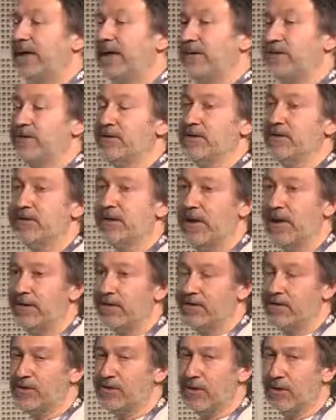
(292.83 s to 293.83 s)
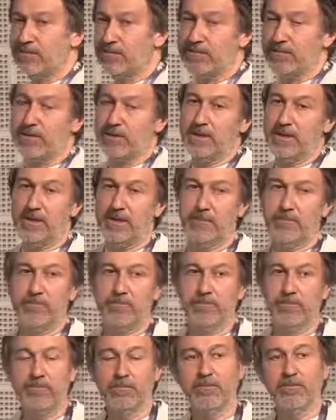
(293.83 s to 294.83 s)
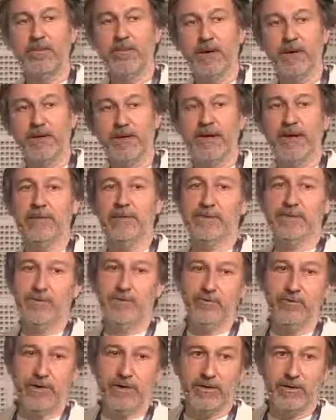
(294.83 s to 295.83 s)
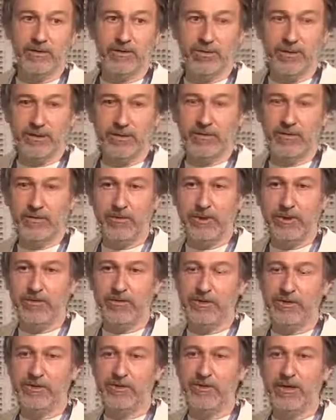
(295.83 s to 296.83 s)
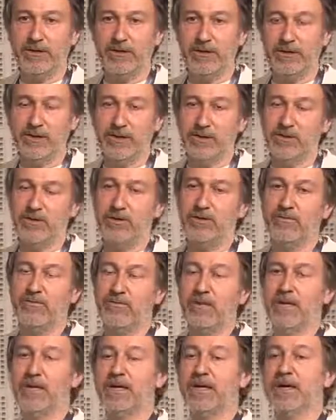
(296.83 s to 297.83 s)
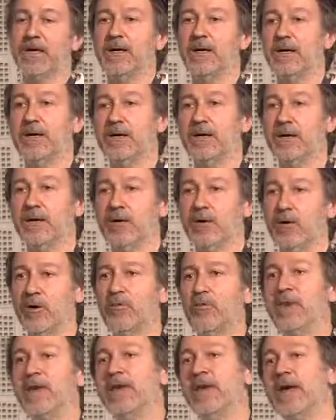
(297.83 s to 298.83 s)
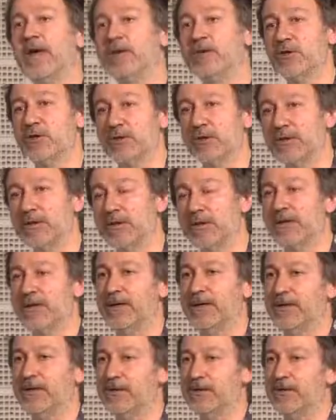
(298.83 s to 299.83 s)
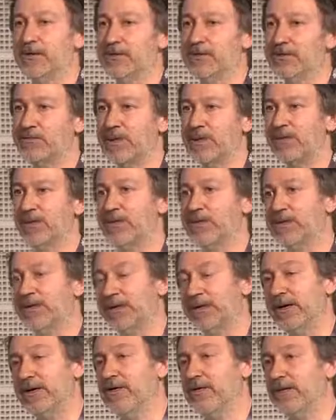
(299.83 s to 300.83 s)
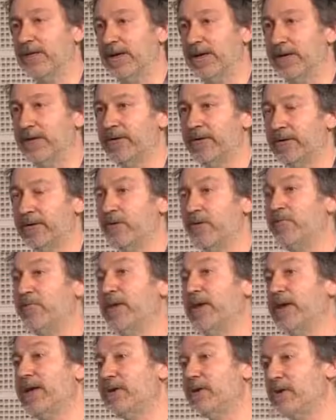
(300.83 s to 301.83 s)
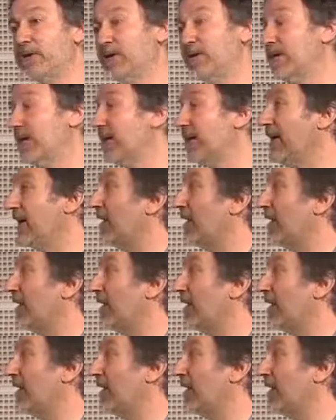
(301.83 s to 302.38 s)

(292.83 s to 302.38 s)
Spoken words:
next slide some attempts that we are doing to new strategies of combination strategies against malaria. Combination,